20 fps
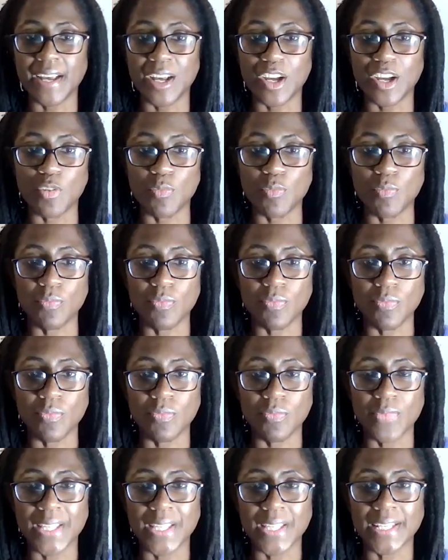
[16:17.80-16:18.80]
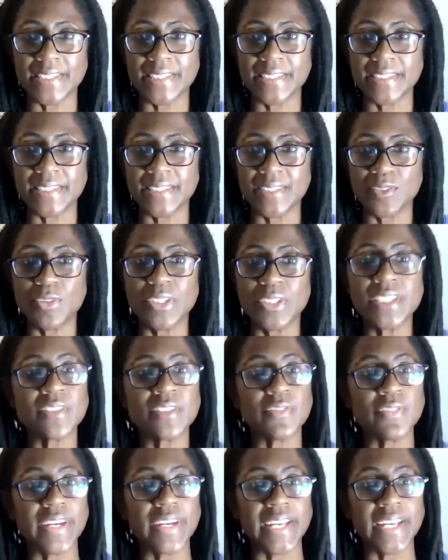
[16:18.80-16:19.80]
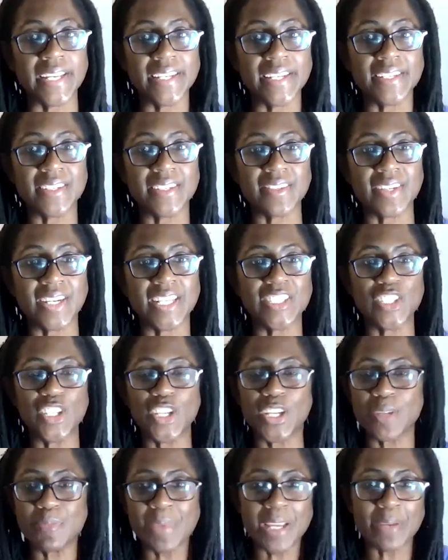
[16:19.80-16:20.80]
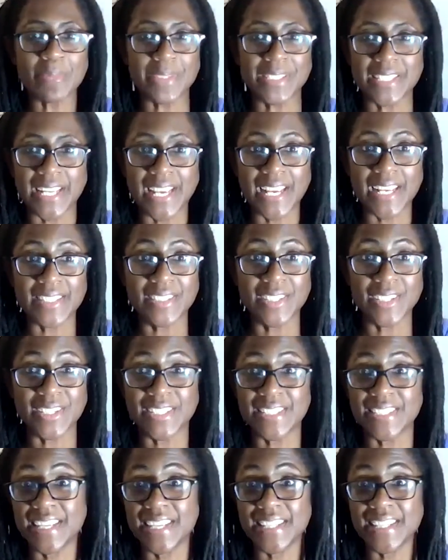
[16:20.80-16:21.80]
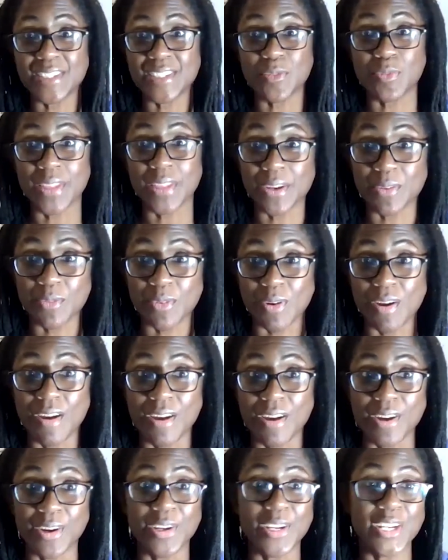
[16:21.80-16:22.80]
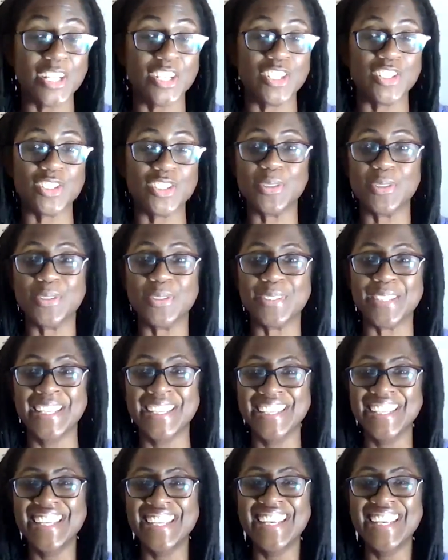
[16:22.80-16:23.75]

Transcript: um, that is risk-free, right? So you can make mistakes. You can say something wrong, or you could choose,